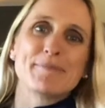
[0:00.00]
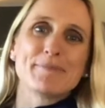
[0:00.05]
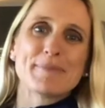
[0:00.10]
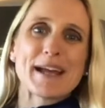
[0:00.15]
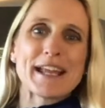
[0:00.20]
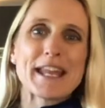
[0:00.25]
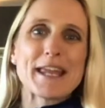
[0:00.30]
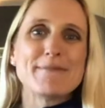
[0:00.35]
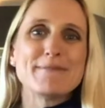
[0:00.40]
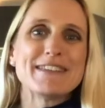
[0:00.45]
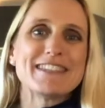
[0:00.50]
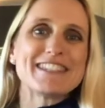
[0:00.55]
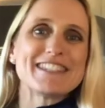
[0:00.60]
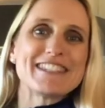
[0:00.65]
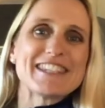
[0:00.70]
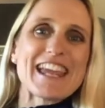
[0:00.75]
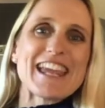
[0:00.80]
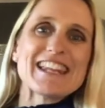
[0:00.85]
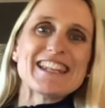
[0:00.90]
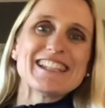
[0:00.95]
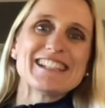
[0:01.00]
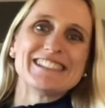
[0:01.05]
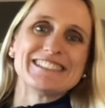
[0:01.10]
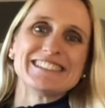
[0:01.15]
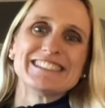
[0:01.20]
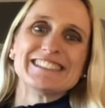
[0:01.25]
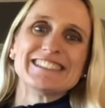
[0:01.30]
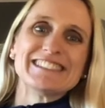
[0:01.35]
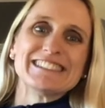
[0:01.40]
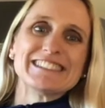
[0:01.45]
My name is Jen,
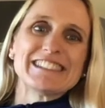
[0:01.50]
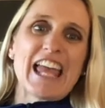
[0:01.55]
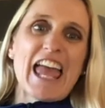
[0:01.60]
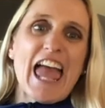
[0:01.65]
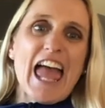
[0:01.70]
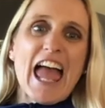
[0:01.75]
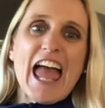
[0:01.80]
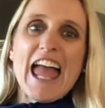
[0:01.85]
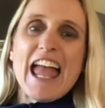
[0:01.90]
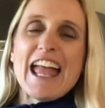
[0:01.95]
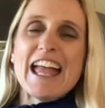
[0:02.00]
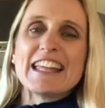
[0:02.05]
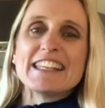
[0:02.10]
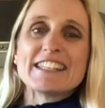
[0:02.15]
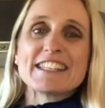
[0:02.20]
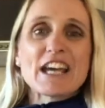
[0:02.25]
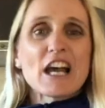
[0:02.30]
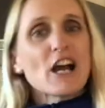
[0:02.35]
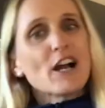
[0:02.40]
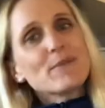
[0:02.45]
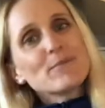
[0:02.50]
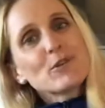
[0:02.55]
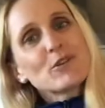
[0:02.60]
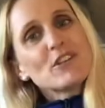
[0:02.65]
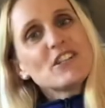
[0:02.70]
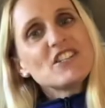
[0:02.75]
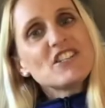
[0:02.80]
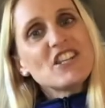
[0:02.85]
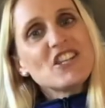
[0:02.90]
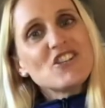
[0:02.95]
and I'm
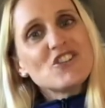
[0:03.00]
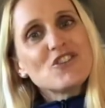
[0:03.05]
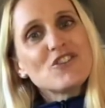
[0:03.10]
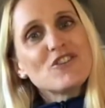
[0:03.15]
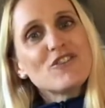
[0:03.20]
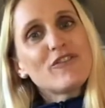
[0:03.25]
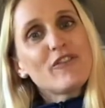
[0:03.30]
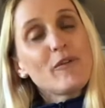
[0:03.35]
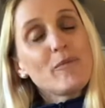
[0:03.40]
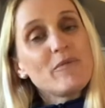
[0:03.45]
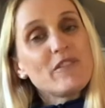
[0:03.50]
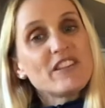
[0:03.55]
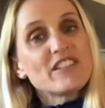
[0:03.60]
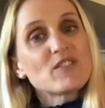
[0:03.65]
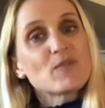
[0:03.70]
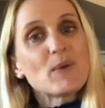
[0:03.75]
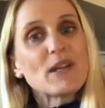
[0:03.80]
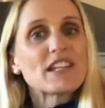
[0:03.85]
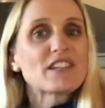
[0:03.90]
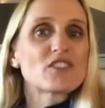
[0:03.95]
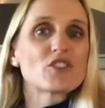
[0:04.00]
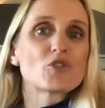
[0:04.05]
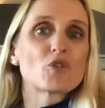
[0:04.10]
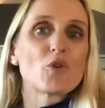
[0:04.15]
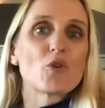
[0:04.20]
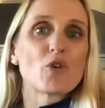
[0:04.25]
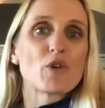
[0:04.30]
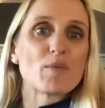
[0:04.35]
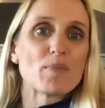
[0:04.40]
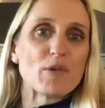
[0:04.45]
going to teach you from this week's
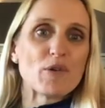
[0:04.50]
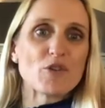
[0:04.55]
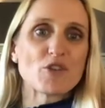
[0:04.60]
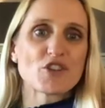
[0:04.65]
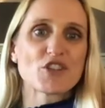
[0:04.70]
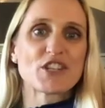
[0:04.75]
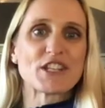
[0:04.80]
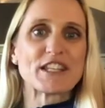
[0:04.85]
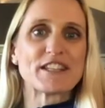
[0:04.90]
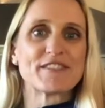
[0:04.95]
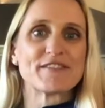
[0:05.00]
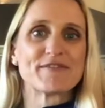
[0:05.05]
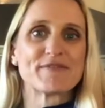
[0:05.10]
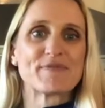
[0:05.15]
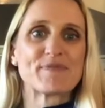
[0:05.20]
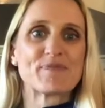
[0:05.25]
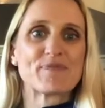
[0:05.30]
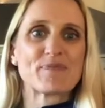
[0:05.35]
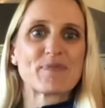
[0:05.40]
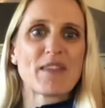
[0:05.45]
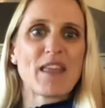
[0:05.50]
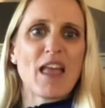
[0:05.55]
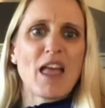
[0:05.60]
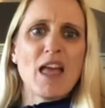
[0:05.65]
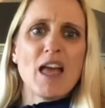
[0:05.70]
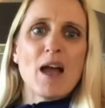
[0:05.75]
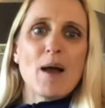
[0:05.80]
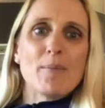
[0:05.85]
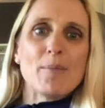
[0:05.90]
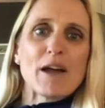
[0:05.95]
Torah portion.
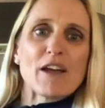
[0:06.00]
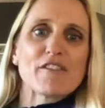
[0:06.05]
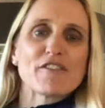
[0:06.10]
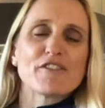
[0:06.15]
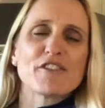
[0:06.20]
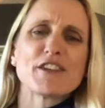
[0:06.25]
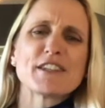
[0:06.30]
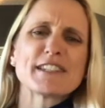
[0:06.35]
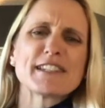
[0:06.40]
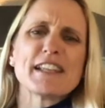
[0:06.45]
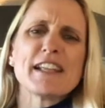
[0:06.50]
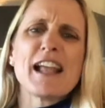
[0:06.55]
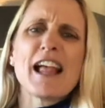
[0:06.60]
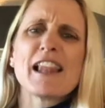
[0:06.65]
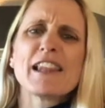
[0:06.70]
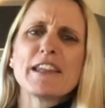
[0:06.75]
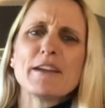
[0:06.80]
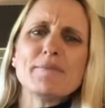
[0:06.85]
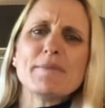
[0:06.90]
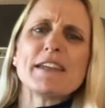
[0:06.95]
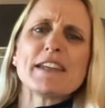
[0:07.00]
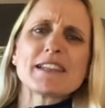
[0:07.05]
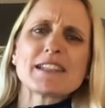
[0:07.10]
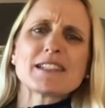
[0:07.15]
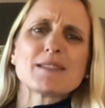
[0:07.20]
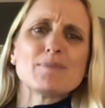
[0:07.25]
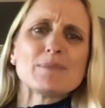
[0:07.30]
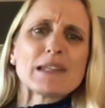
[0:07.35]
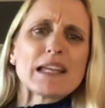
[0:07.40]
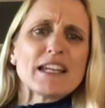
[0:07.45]
But first, let me
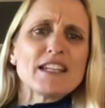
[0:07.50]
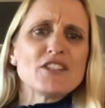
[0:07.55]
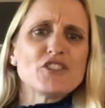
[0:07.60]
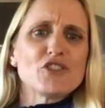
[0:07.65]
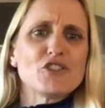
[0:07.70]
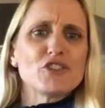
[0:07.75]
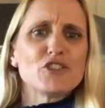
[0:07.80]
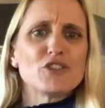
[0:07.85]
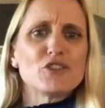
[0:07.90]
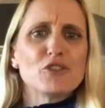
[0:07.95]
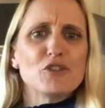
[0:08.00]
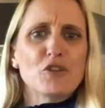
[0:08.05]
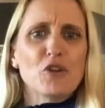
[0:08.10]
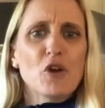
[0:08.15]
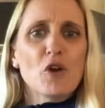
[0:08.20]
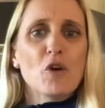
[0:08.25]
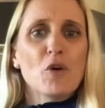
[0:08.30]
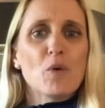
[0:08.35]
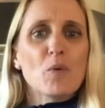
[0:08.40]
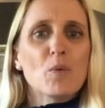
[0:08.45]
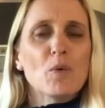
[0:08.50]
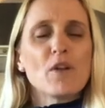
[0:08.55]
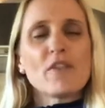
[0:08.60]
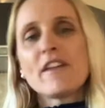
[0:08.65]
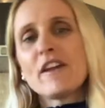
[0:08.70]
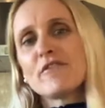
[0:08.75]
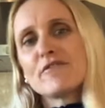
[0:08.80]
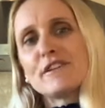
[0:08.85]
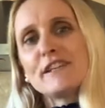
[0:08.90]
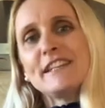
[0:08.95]
explain to you what
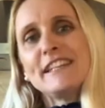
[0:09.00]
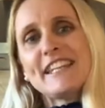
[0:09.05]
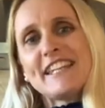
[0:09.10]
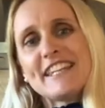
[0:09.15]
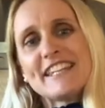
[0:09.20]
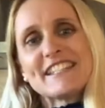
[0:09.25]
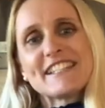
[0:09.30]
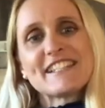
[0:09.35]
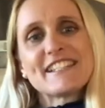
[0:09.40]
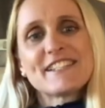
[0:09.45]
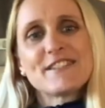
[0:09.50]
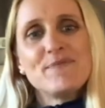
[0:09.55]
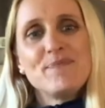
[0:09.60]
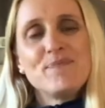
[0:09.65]
that really is.